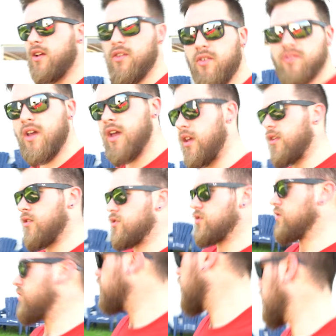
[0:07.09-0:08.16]
I don't know, night or
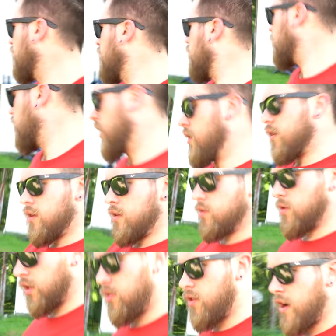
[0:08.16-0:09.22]
two,
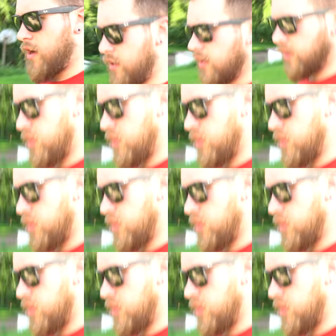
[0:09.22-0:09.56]
really grinding